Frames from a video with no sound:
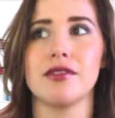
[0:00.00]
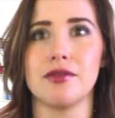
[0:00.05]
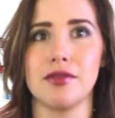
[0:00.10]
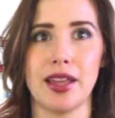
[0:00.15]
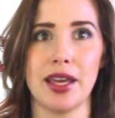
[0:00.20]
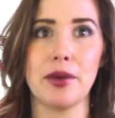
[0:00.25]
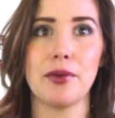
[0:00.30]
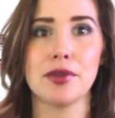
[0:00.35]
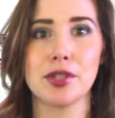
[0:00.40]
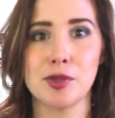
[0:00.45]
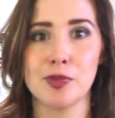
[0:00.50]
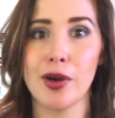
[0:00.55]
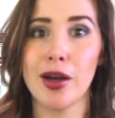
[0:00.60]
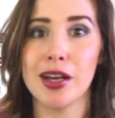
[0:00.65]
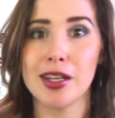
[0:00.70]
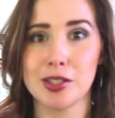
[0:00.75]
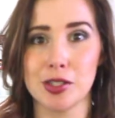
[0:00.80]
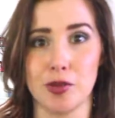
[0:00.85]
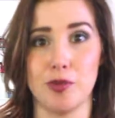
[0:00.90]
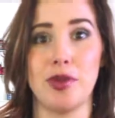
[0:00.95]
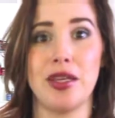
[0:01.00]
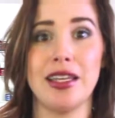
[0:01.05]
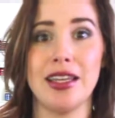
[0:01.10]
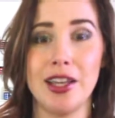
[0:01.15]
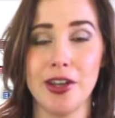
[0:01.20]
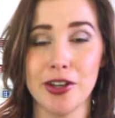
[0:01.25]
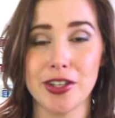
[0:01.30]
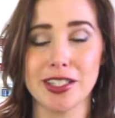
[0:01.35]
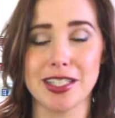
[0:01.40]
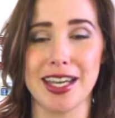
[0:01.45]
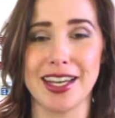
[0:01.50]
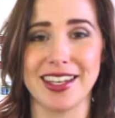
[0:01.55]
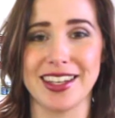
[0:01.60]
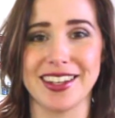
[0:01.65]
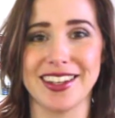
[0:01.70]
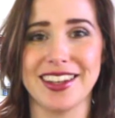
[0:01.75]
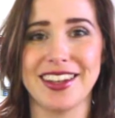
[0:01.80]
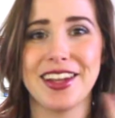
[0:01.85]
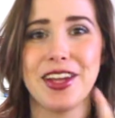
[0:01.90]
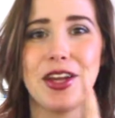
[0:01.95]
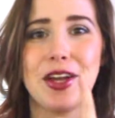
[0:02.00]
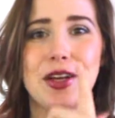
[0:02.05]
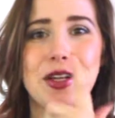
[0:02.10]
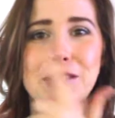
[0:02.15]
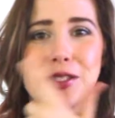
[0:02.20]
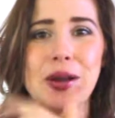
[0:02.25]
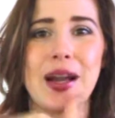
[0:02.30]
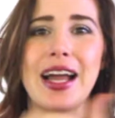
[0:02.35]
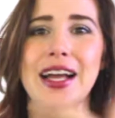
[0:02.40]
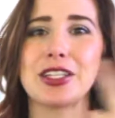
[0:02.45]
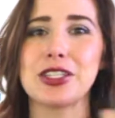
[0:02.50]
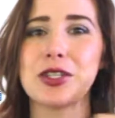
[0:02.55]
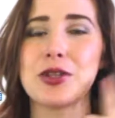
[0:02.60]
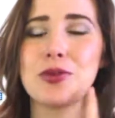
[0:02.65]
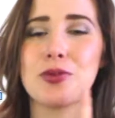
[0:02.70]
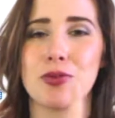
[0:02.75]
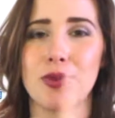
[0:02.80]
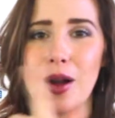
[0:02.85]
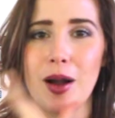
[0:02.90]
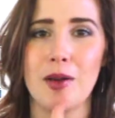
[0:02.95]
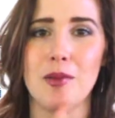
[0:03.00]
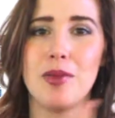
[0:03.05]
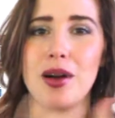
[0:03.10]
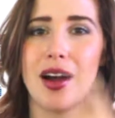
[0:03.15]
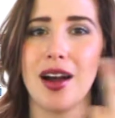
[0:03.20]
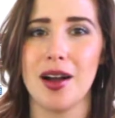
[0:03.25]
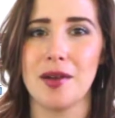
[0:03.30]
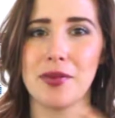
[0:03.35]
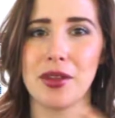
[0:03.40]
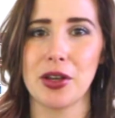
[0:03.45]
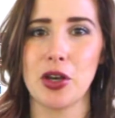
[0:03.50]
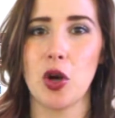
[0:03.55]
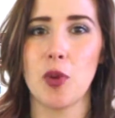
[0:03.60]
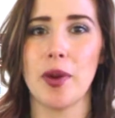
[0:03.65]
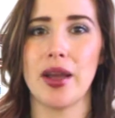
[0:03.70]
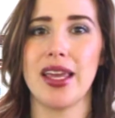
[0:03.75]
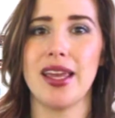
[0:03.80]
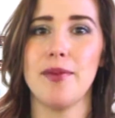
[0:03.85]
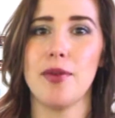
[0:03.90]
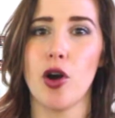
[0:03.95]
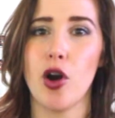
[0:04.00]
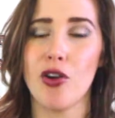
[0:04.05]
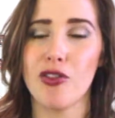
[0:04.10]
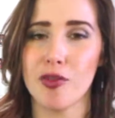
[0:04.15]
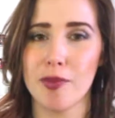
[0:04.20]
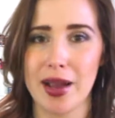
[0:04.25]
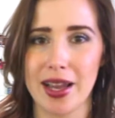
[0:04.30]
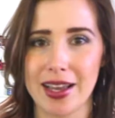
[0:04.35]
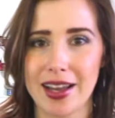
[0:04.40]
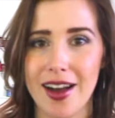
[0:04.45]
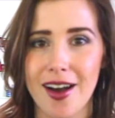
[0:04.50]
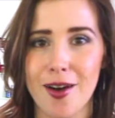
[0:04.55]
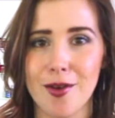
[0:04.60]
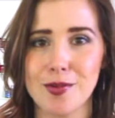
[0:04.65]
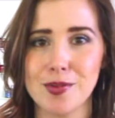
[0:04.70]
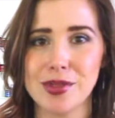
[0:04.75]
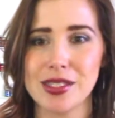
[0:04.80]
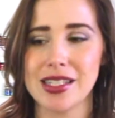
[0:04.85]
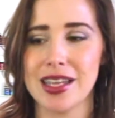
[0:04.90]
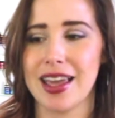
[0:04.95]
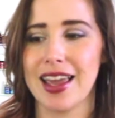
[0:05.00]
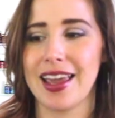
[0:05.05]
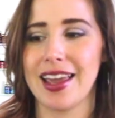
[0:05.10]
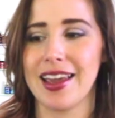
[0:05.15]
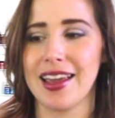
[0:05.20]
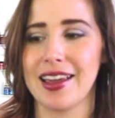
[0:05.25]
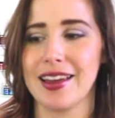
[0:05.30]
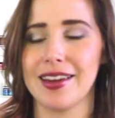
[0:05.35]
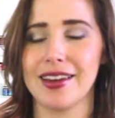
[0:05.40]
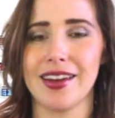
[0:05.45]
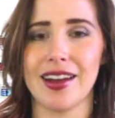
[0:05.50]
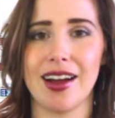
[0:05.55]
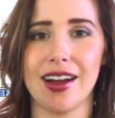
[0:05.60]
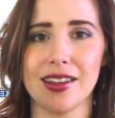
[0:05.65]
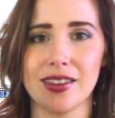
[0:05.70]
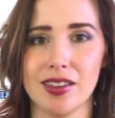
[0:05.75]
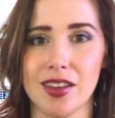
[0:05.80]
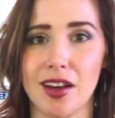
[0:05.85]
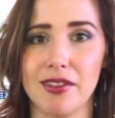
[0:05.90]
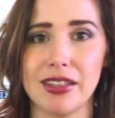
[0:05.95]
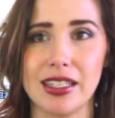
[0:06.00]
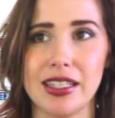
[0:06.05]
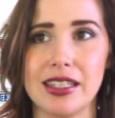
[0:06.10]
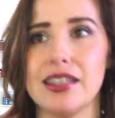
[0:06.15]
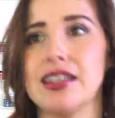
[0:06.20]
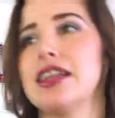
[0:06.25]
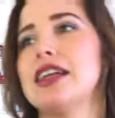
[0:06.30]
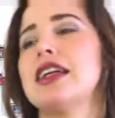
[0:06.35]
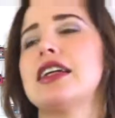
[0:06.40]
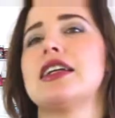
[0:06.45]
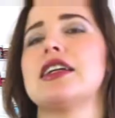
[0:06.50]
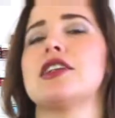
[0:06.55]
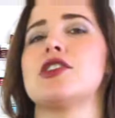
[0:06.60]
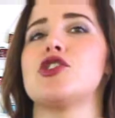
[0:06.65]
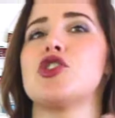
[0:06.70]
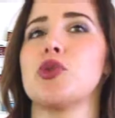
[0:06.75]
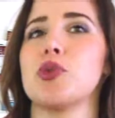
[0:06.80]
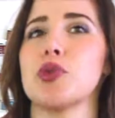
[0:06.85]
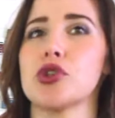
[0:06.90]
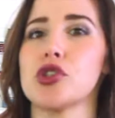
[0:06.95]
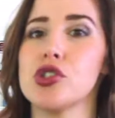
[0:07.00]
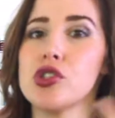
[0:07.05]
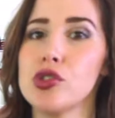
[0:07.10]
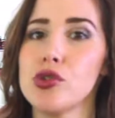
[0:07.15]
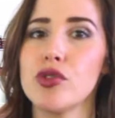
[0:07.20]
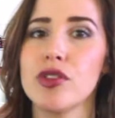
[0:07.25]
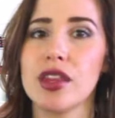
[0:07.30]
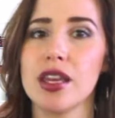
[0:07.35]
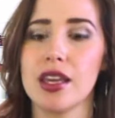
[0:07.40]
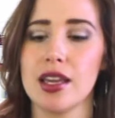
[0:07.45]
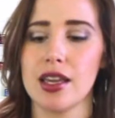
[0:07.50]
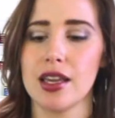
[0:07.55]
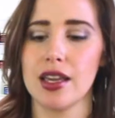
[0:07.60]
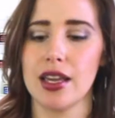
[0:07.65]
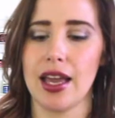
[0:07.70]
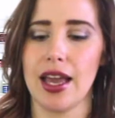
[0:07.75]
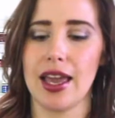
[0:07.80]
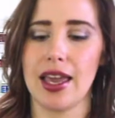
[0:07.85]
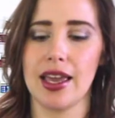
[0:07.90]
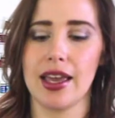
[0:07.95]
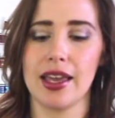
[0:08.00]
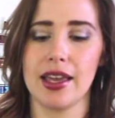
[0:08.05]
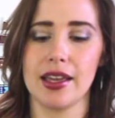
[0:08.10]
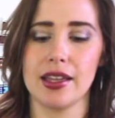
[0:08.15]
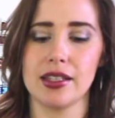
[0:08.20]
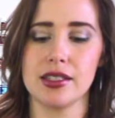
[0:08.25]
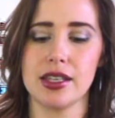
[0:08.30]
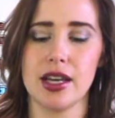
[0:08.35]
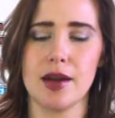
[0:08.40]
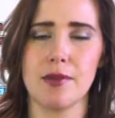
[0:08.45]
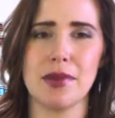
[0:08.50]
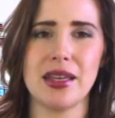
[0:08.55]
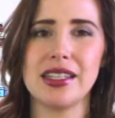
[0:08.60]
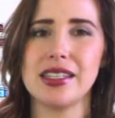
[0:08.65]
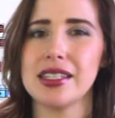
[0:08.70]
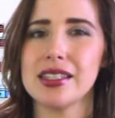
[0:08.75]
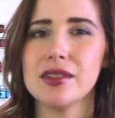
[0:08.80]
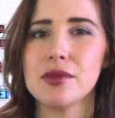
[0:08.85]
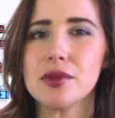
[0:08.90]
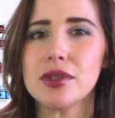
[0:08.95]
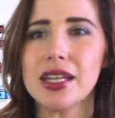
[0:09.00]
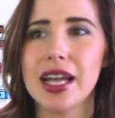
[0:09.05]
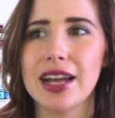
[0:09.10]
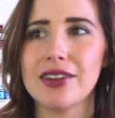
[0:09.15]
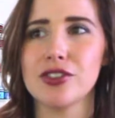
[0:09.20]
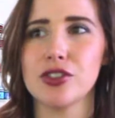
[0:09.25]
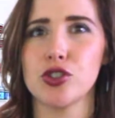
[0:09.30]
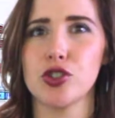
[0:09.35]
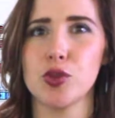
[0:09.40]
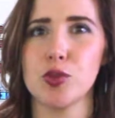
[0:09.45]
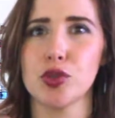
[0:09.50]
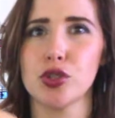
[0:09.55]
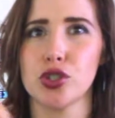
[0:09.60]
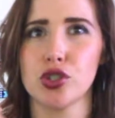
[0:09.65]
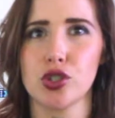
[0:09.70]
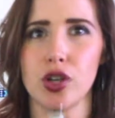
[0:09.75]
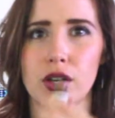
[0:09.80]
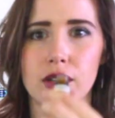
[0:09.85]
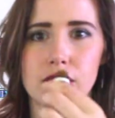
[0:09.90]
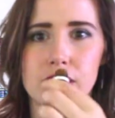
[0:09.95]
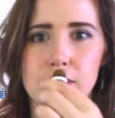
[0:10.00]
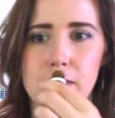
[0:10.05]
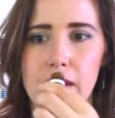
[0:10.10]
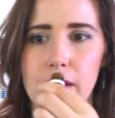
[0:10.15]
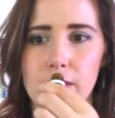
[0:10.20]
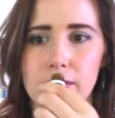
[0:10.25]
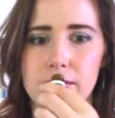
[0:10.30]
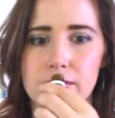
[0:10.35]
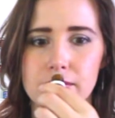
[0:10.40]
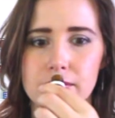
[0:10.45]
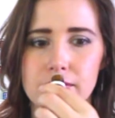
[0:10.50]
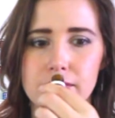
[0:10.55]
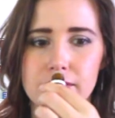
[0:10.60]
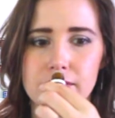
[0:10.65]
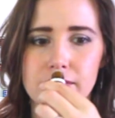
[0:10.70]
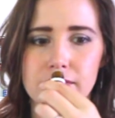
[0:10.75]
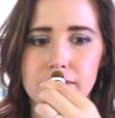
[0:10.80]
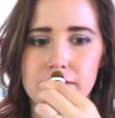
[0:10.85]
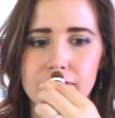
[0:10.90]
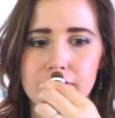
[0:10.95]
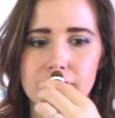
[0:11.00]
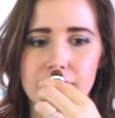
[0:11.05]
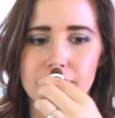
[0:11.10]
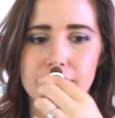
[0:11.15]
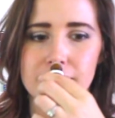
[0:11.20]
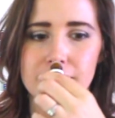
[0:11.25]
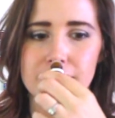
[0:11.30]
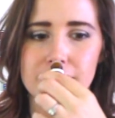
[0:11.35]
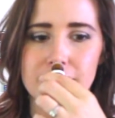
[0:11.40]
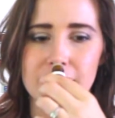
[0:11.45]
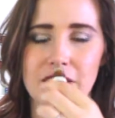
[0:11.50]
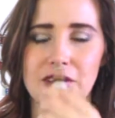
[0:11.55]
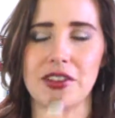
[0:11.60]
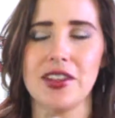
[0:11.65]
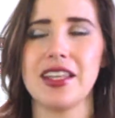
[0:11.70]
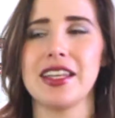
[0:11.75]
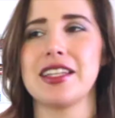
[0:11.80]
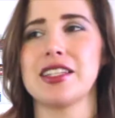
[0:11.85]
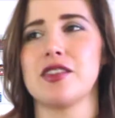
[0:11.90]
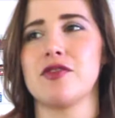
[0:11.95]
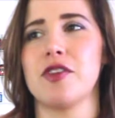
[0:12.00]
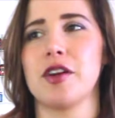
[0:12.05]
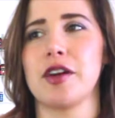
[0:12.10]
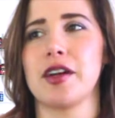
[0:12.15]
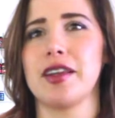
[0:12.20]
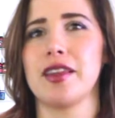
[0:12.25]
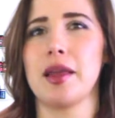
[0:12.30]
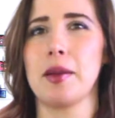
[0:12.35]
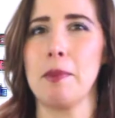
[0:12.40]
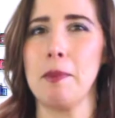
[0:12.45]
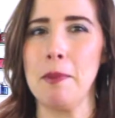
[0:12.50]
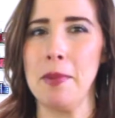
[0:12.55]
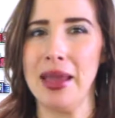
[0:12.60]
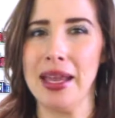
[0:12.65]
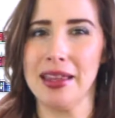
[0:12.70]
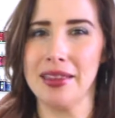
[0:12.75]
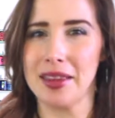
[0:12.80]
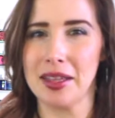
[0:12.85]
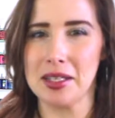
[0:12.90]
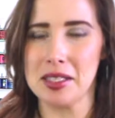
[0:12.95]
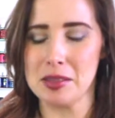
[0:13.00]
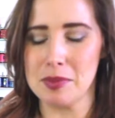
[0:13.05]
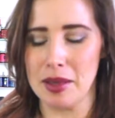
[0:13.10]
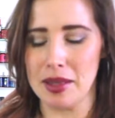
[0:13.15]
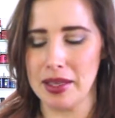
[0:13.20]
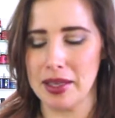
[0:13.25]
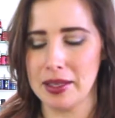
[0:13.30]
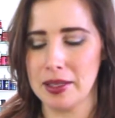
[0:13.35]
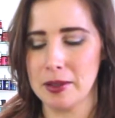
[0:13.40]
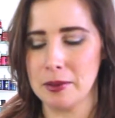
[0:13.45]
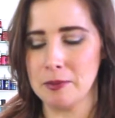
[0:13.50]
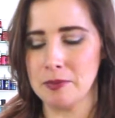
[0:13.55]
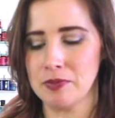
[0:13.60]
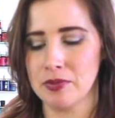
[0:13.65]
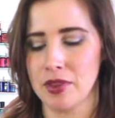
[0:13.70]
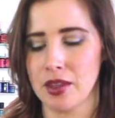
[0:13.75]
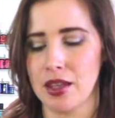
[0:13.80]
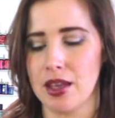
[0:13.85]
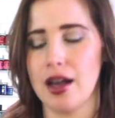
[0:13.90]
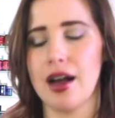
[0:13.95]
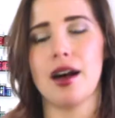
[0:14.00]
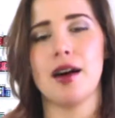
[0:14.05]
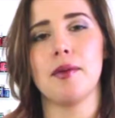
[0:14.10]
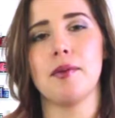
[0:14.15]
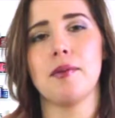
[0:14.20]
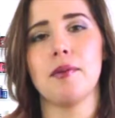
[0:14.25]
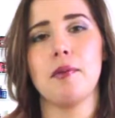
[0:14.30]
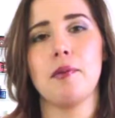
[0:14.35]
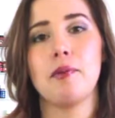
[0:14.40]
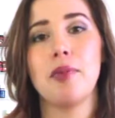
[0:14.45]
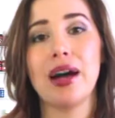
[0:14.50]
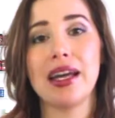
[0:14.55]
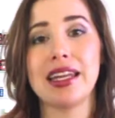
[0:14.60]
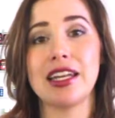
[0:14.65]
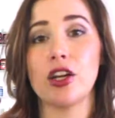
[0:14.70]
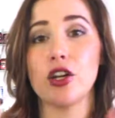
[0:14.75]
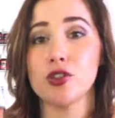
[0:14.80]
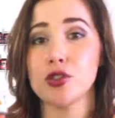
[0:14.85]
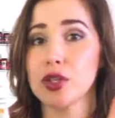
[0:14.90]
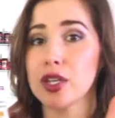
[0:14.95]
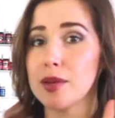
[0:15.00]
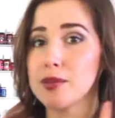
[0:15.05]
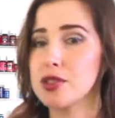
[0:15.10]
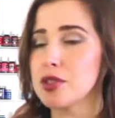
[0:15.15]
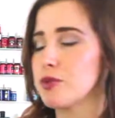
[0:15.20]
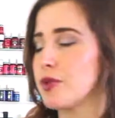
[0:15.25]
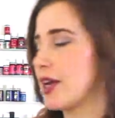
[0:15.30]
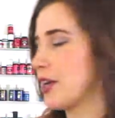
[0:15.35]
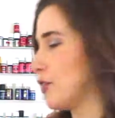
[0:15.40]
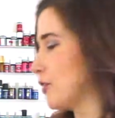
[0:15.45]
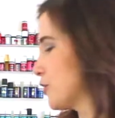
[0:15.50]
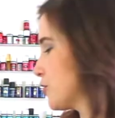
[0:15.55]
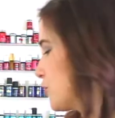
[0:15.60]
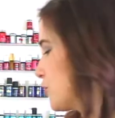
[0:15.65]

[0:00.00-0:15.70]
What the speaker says: they respond to being irritated. So I actually rub the Copaiba over my gums and I love it. Super soothing, and it doesn't really have a super strong smell. I feel like it's very like manly smelling. But it also comes in regular,